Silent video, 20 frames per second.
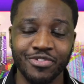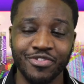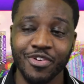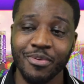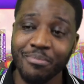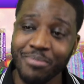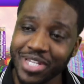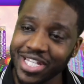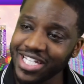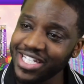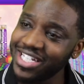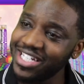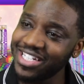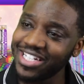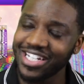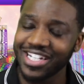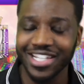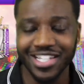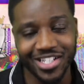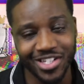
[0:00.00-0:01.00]
For me,
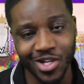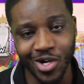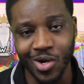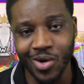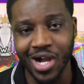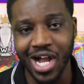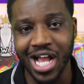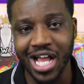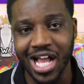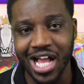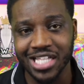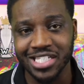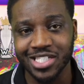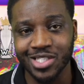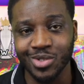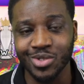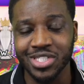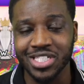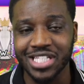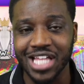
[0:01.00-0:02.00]
you know, I
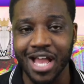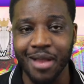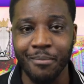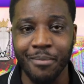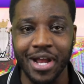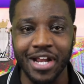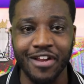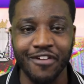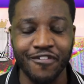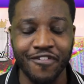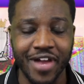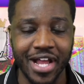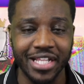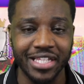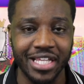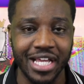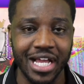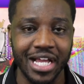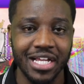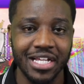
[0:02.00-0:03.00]
still stand by the
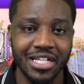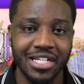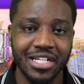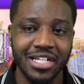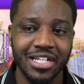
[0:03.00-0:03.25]
fact that